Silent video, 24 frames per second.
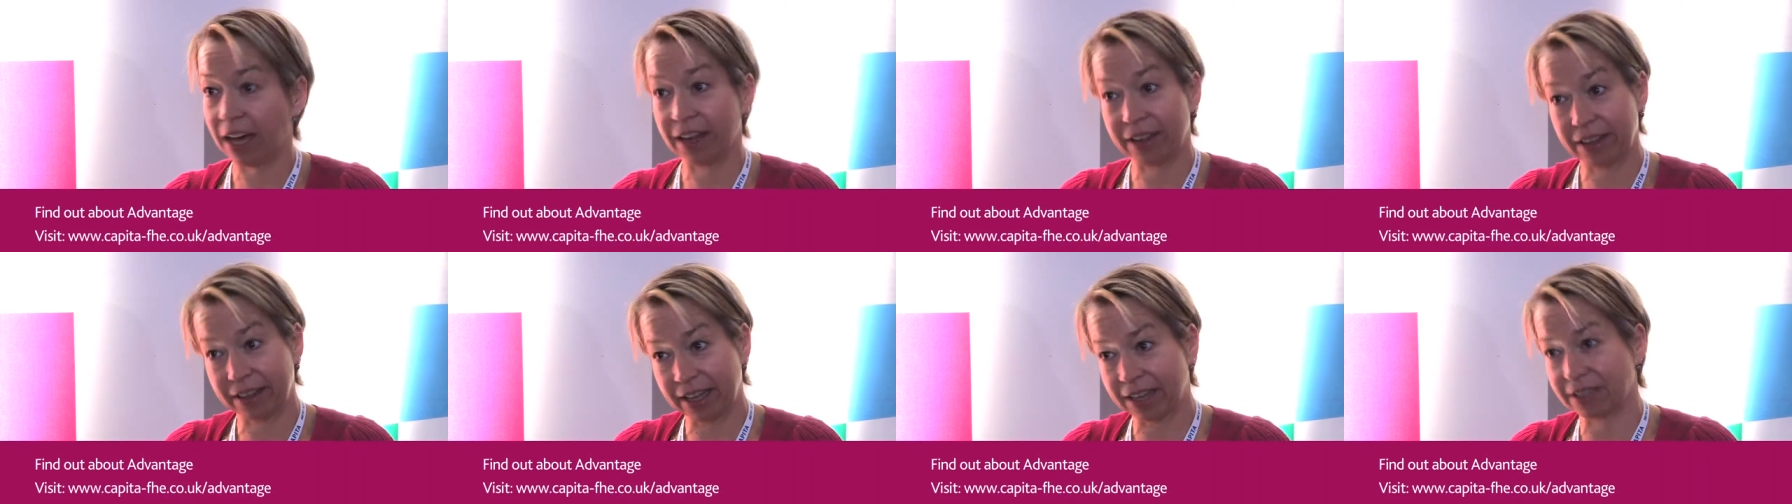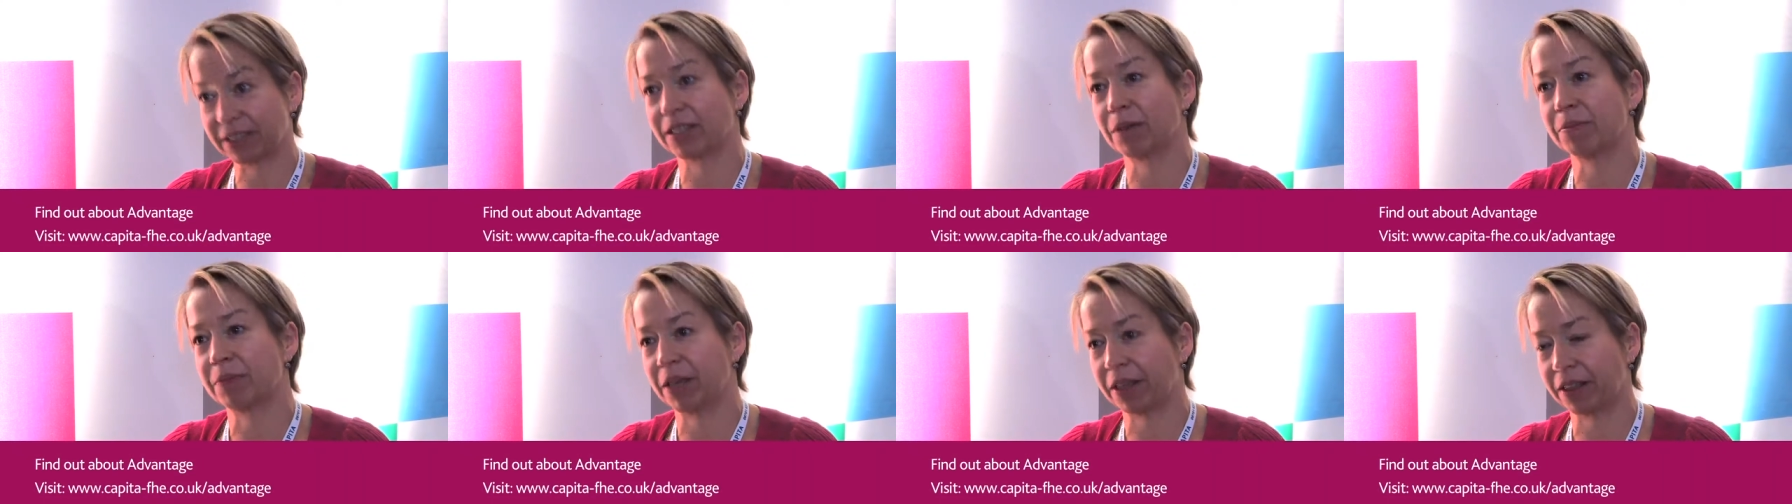and
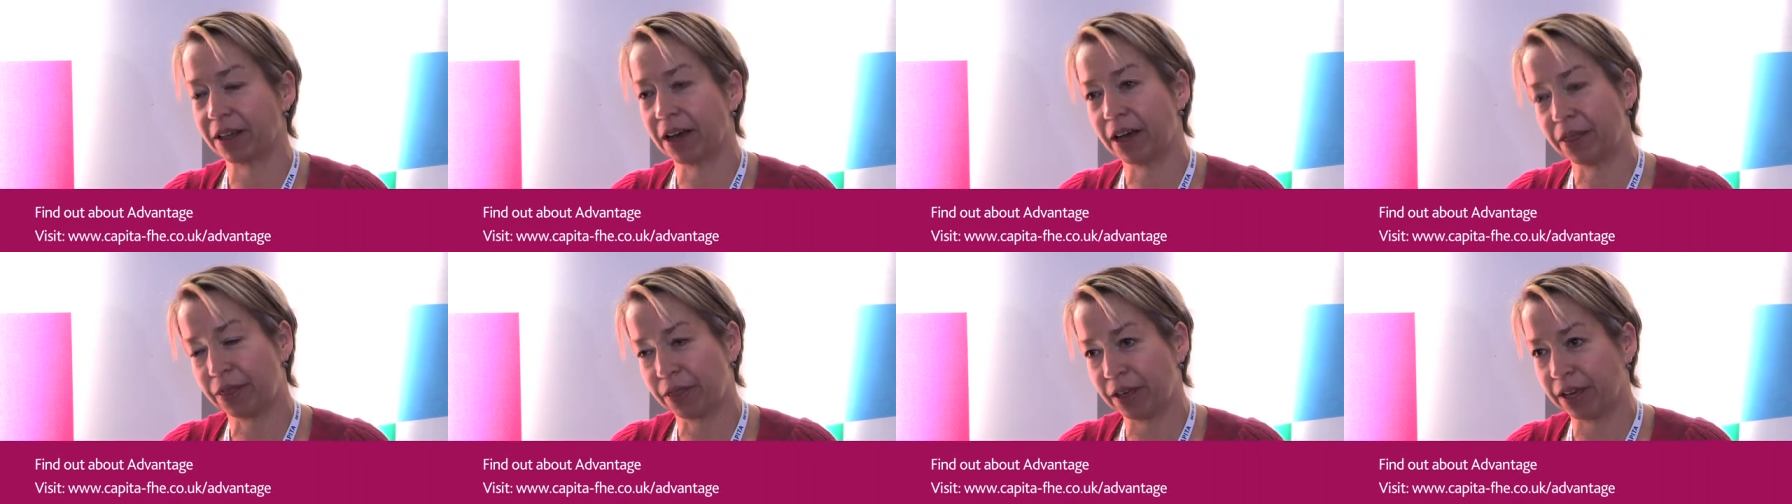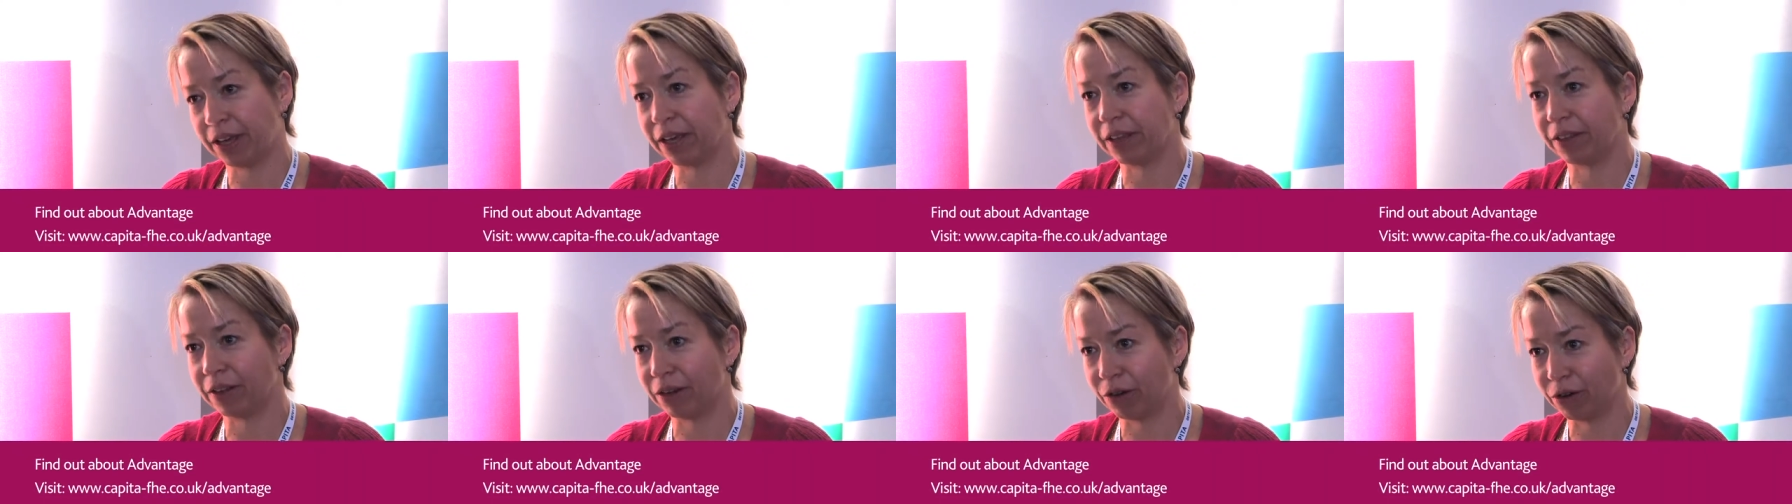that's something that I
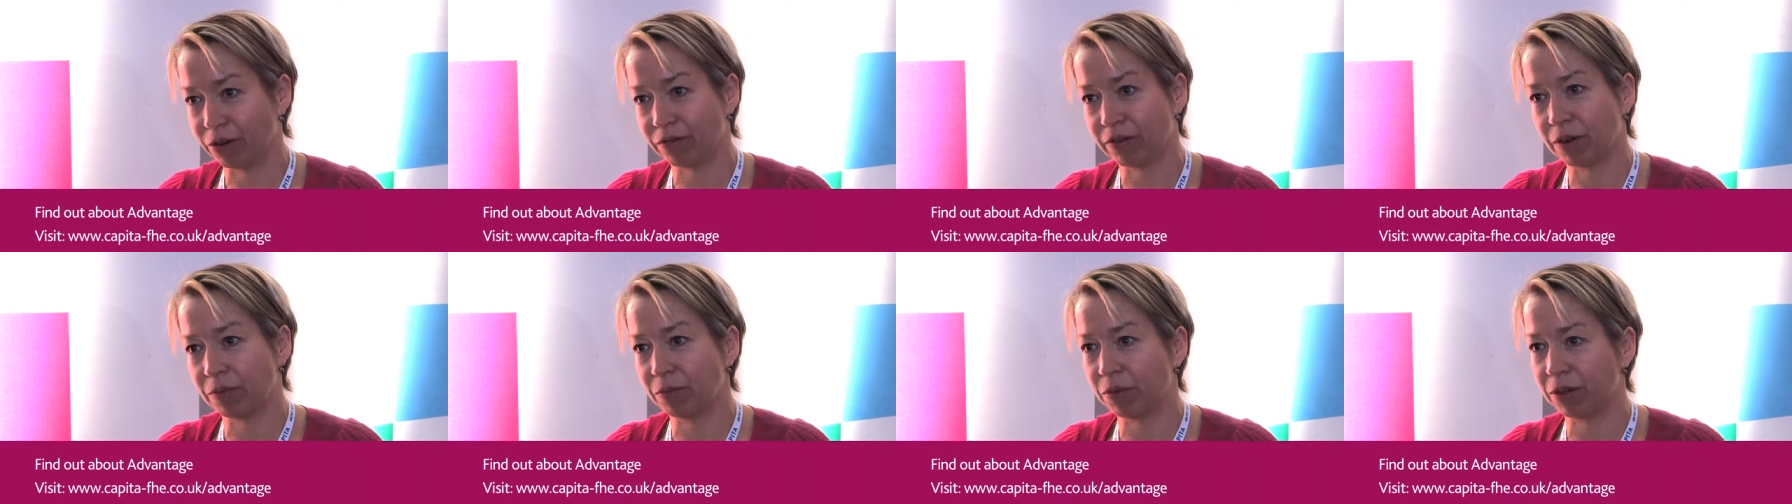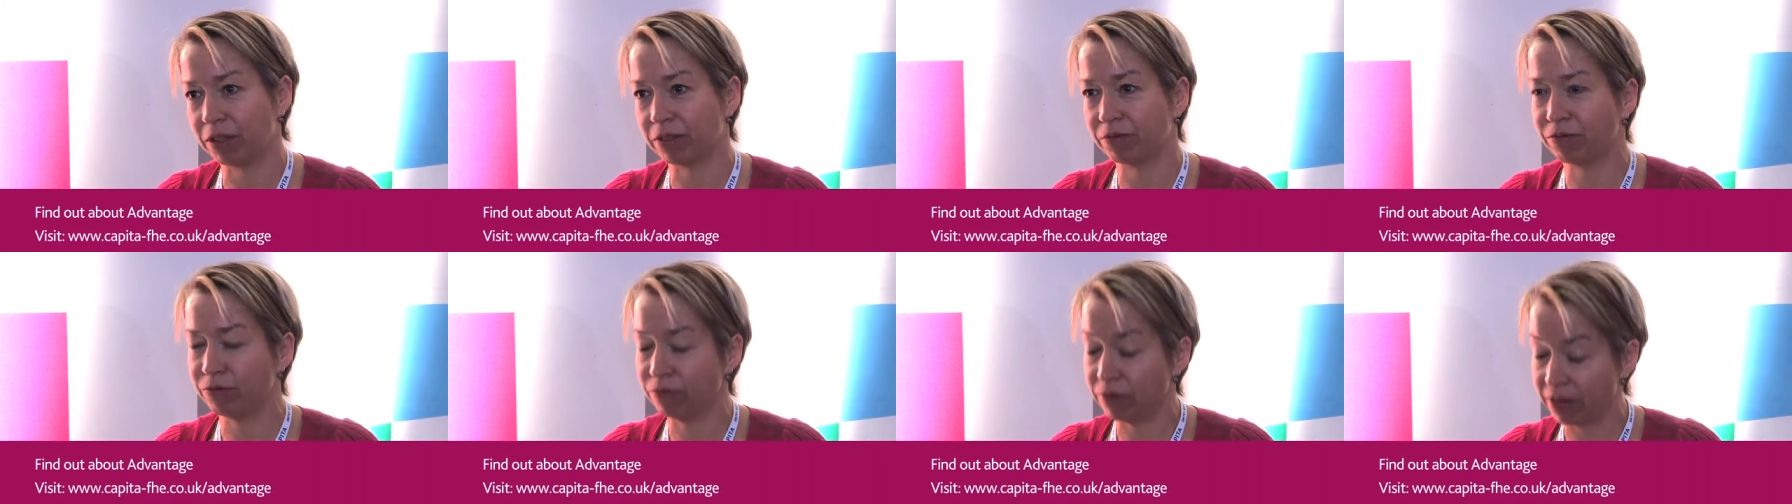think in the long run
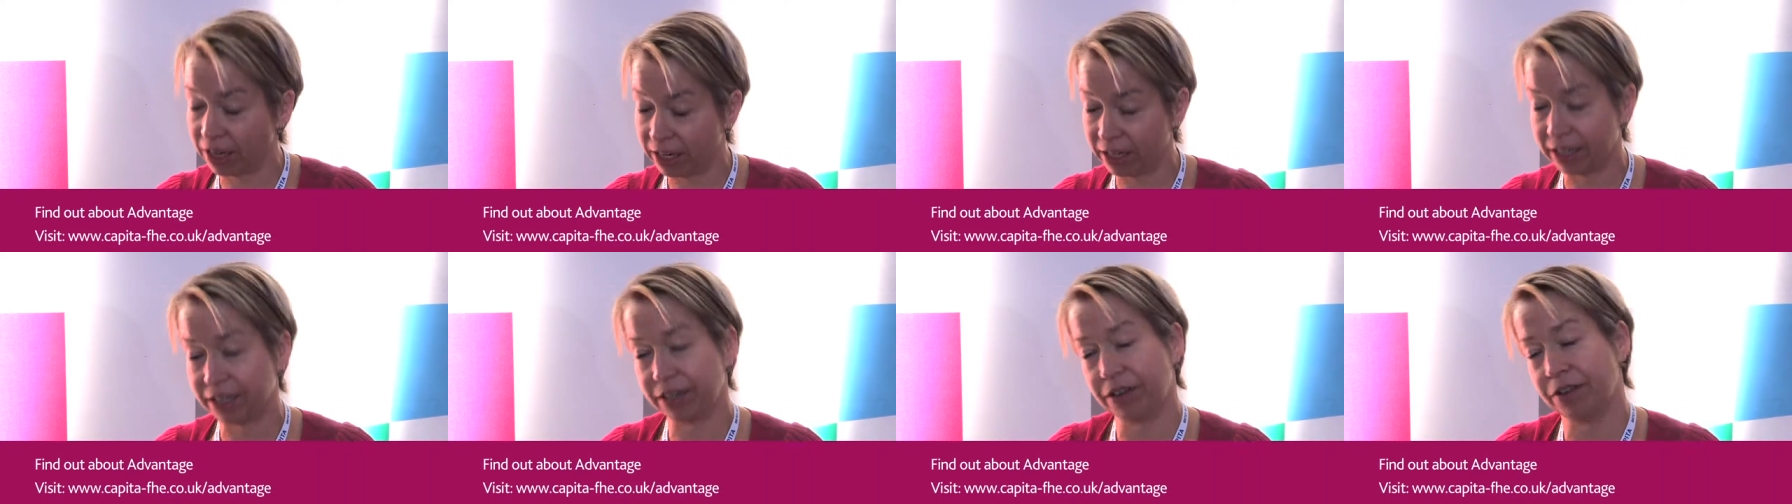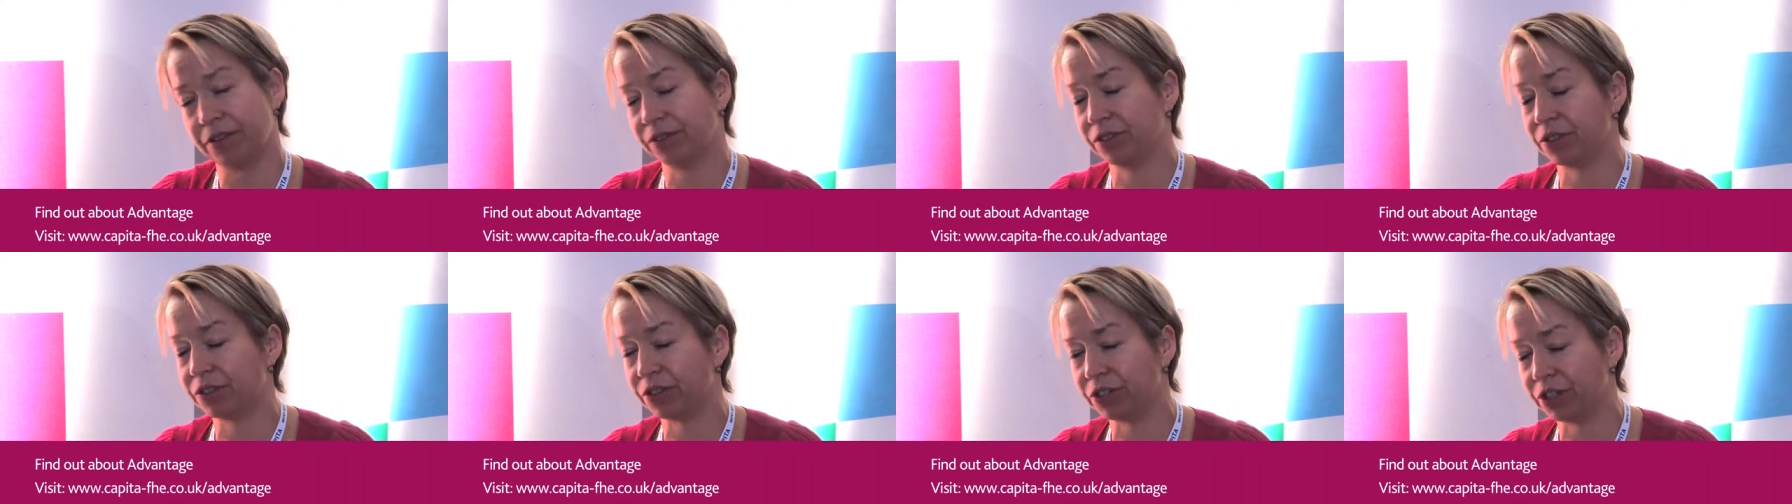will really
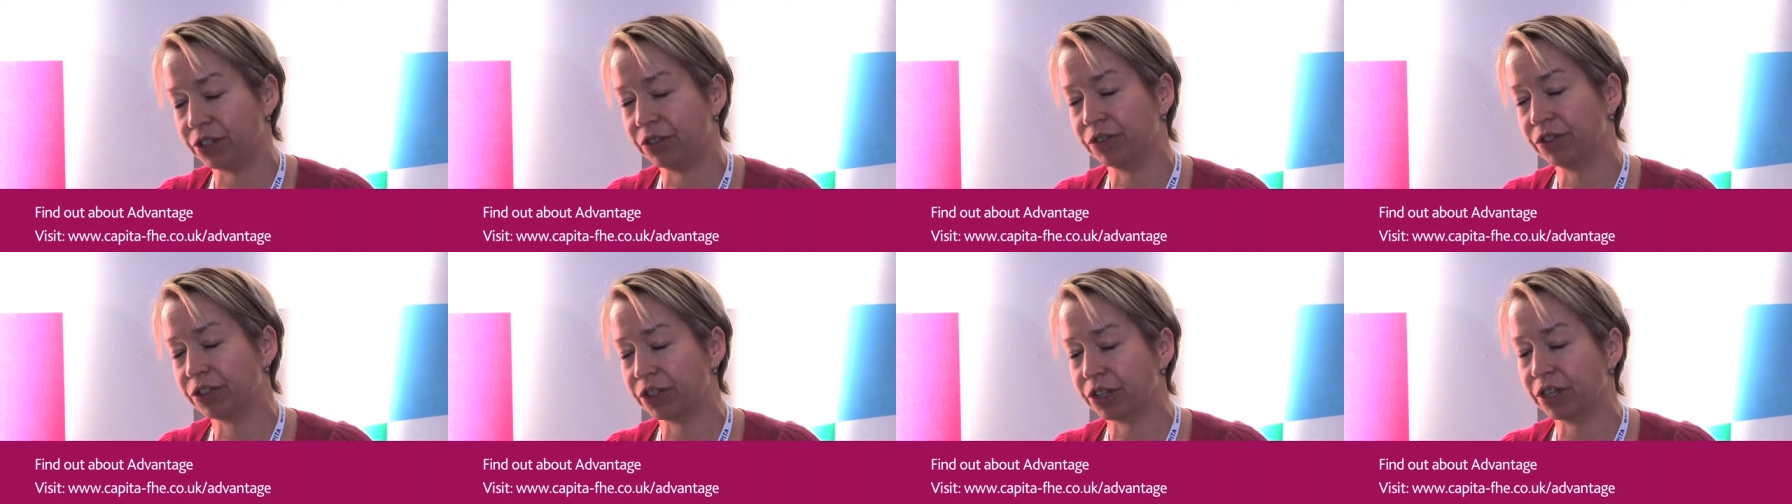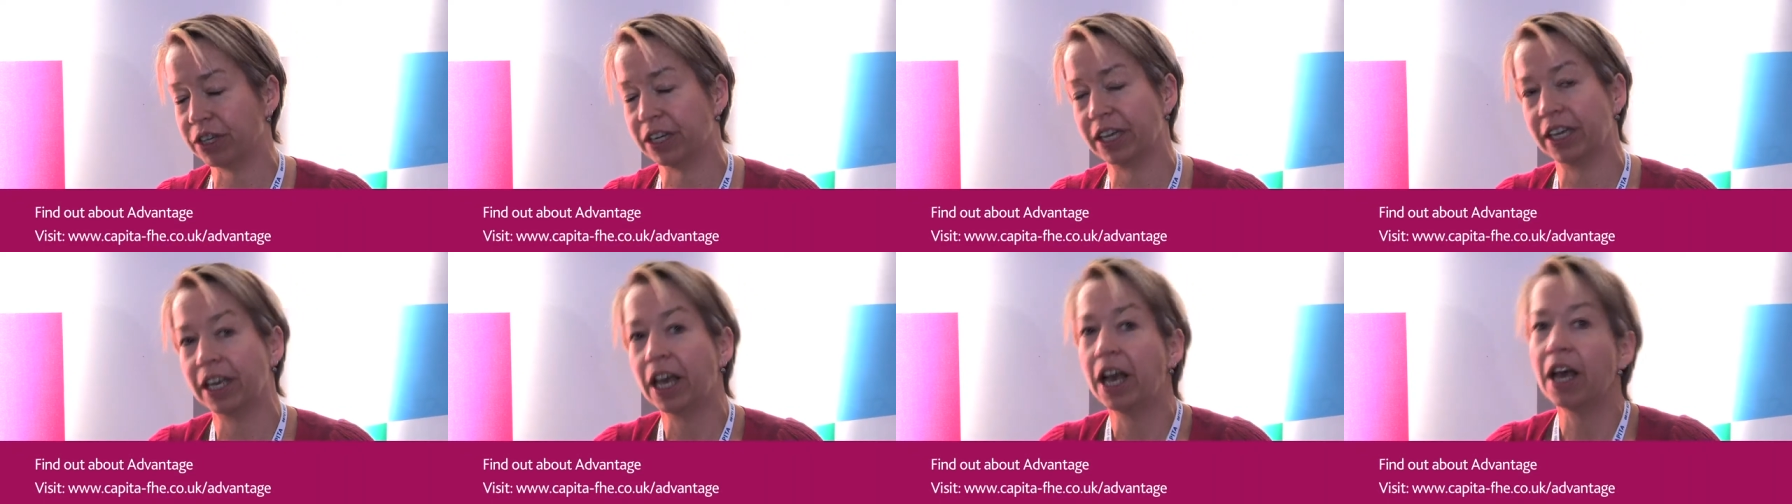enhance the student
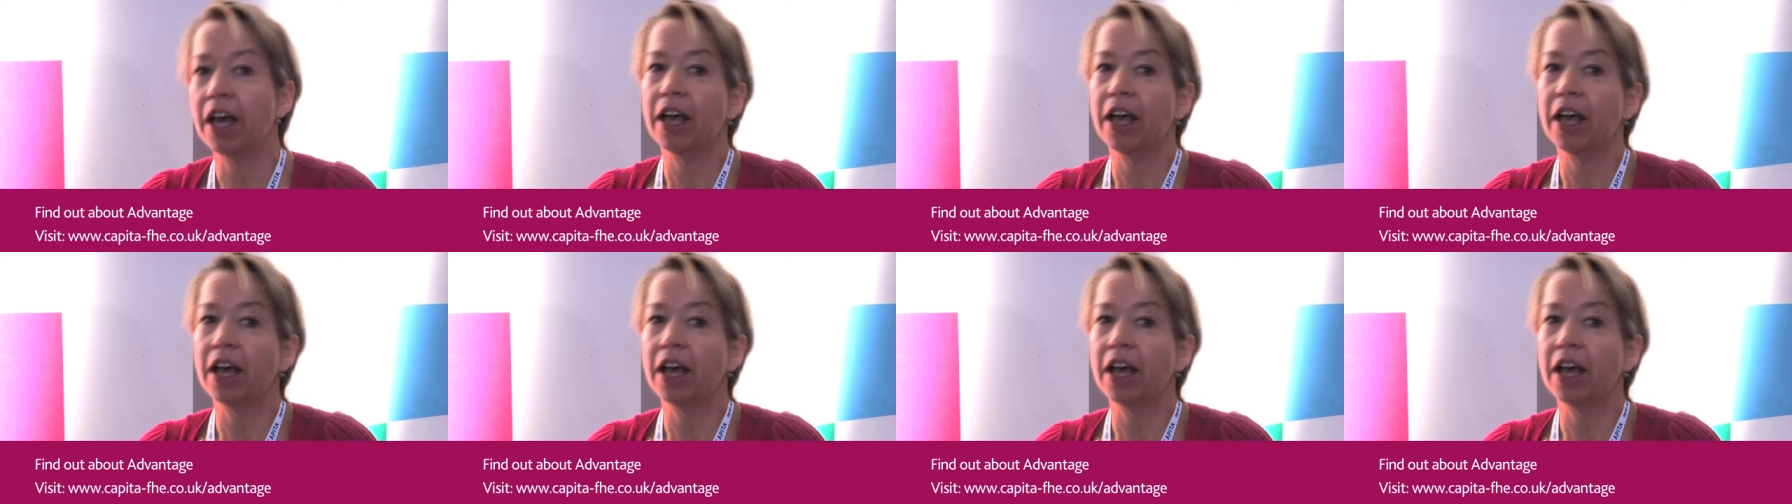journey.